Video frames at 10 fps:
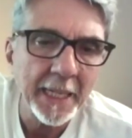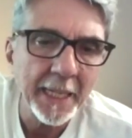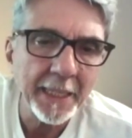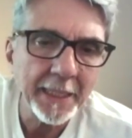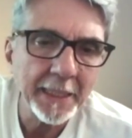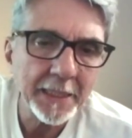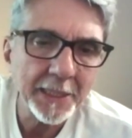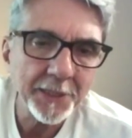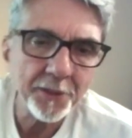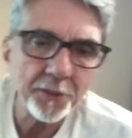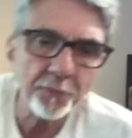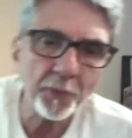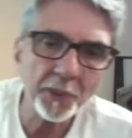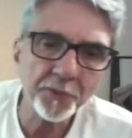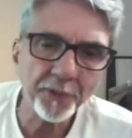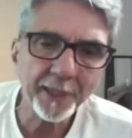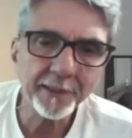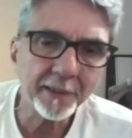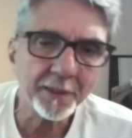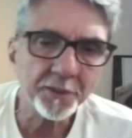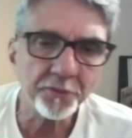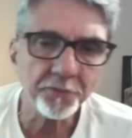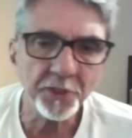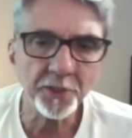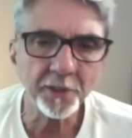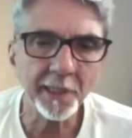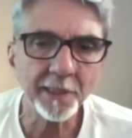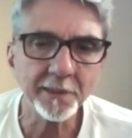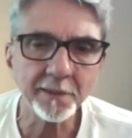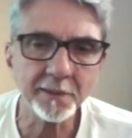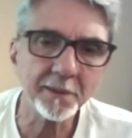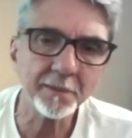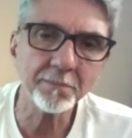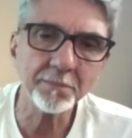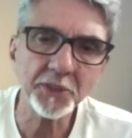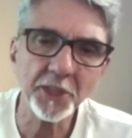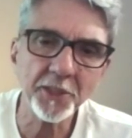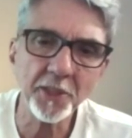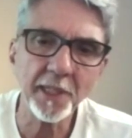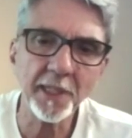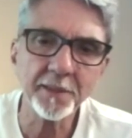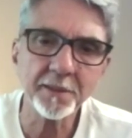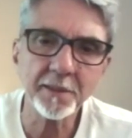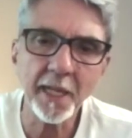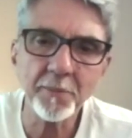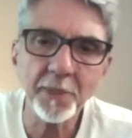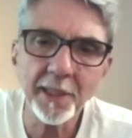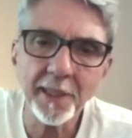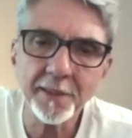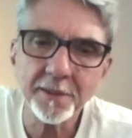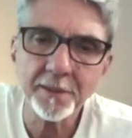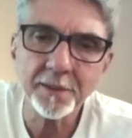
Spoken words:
It is therefore Advaita, visionless, changeless, timeless,